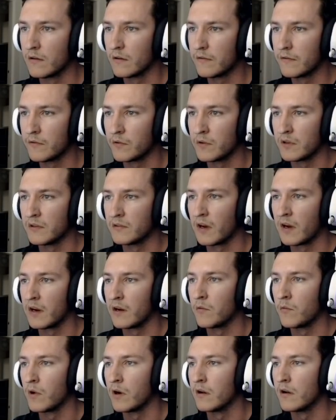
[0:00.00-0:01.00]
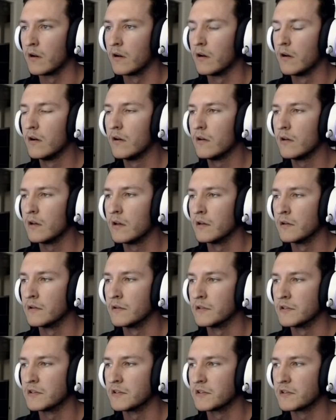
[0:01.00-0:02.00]
for the entire run
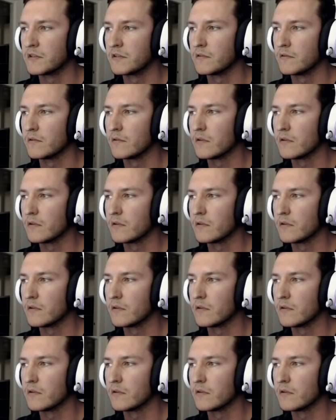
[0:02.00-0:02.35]
is